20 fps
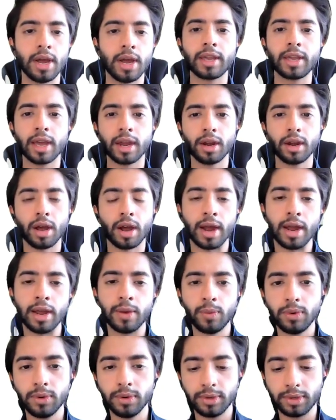Again,
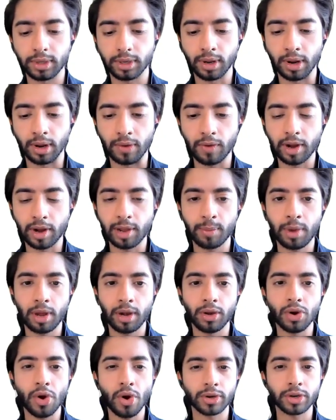I would
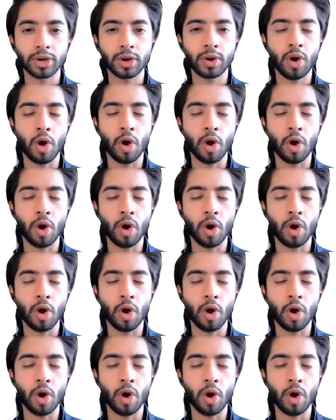recommend not